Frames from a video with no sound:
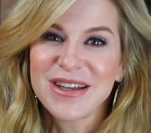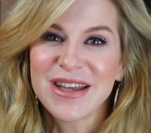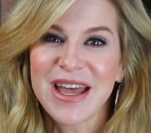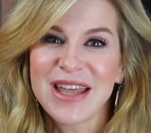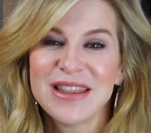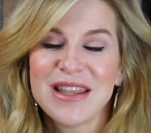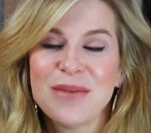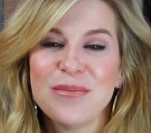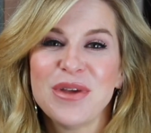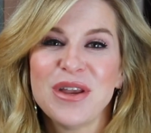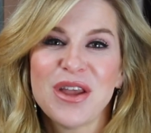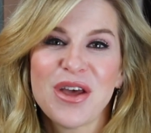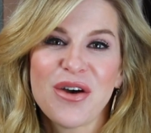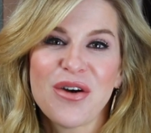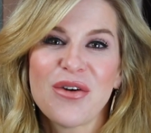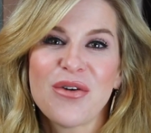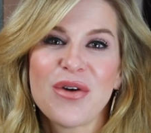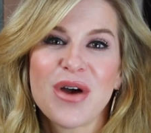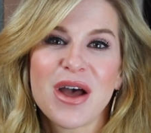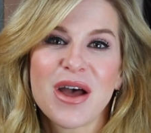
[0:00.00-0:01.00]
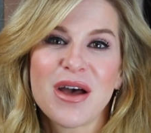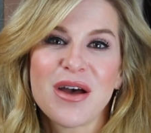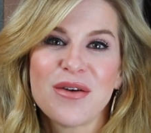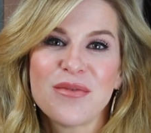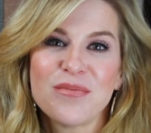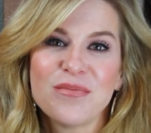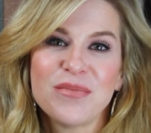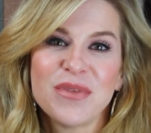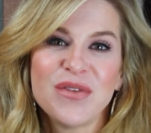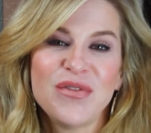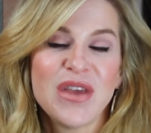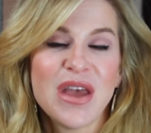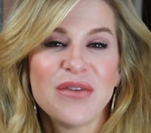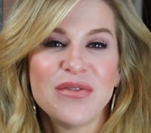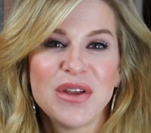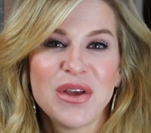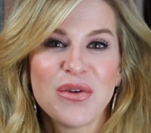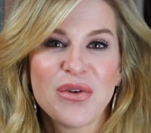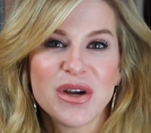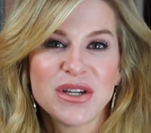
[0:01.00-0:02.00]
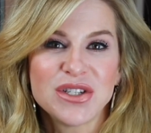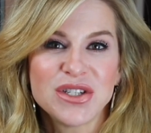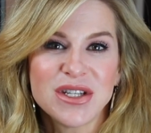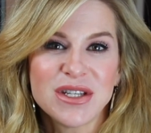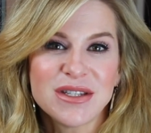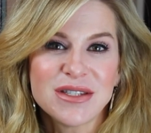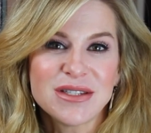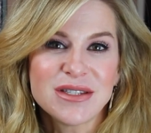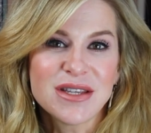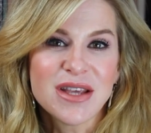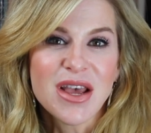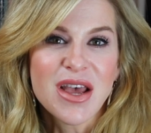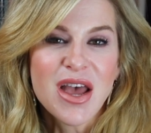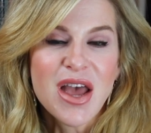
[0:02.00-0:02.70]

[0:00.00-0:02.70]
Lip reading: and let me know if you have any questions